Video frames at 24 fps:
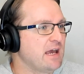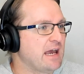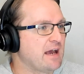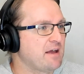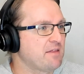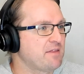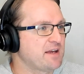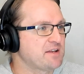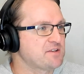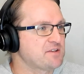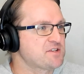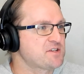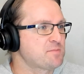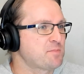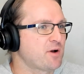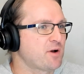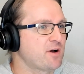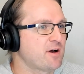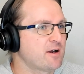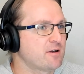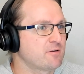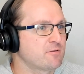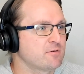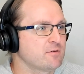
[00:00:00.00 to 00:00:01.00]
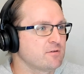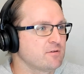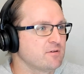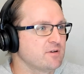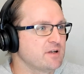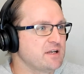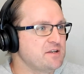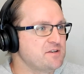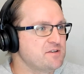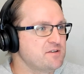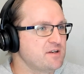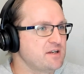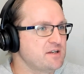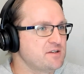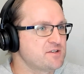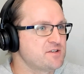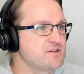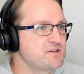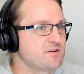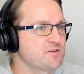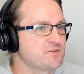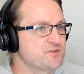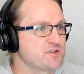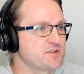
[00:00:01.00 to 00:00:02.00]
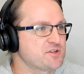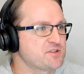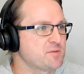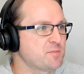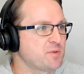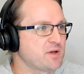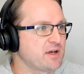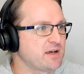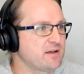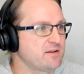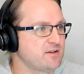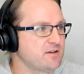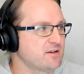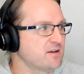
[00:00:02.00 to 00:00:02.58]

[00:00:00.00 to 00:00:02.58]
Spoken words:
how that spiral is not just about,